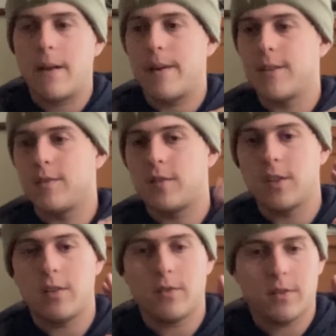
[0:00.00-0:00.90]
and
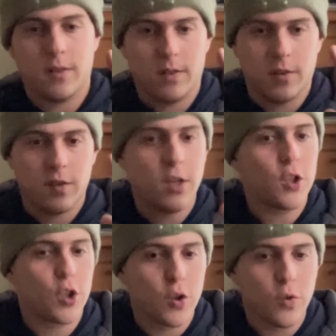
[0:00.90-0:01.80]
seeing this
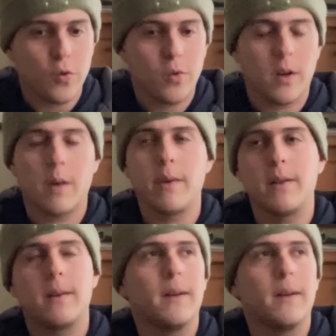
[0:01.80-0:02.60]
issue. I mean,